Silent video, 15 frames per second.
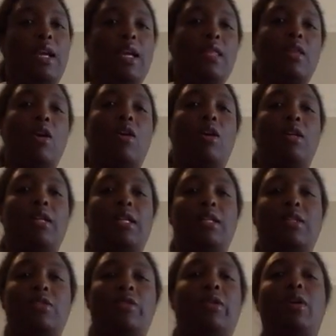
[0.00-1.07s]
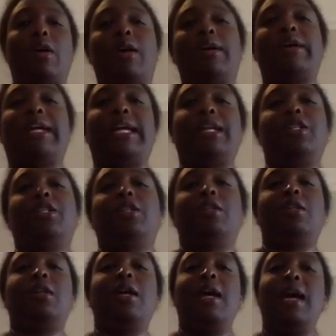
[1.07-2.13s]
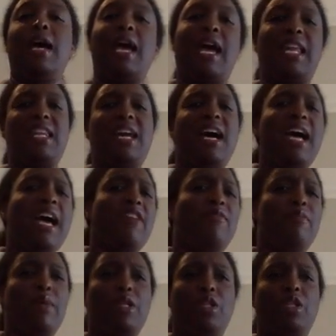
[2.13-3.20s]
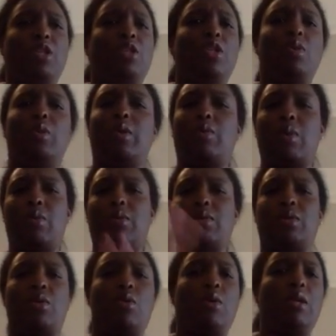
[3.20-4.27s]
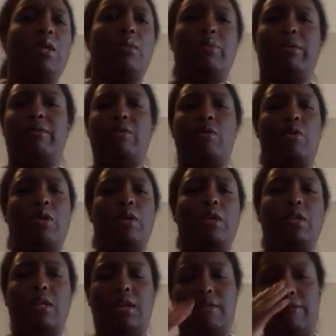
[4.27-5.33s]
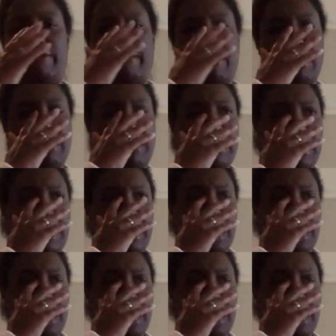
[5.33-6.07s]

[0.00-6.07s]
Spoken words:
in the audience or the congregation and not have much to do with what was going on in front.